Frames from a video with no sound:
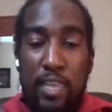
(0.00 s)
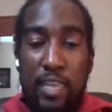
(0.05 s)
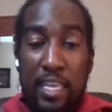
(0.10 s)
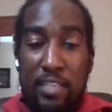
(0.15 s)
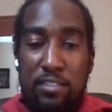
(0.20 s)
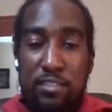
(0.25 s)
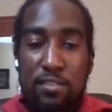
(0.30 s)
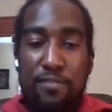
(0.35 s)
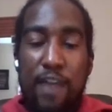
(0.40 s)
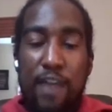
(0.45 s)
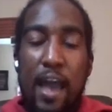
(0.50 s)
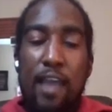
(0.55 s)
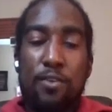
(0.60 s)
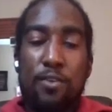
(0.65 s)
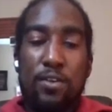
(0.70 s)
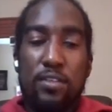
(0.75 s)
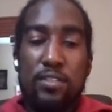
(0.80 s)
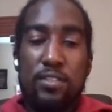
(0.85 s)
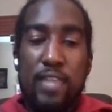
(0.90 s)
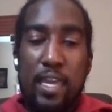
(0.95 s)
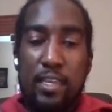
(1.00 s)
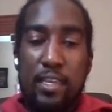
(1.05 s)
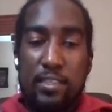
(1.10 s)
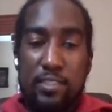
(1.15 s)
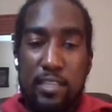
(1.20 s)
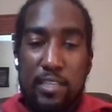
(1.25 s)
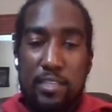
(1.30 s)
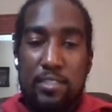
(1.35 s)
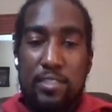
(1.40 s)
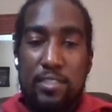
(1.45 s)
variant is the virus
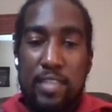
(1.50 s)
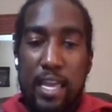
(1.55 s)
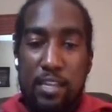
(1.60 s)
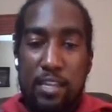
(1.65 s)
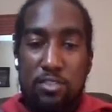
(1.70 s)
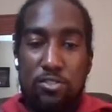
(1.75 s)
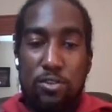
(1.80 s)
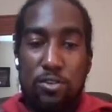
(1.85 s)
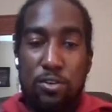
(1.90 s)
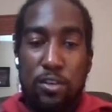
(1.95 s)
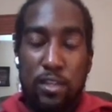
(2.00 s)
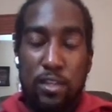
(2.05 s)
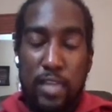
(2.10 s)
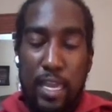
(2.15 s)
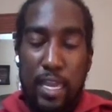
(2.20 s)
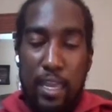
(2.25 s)
that exists and that is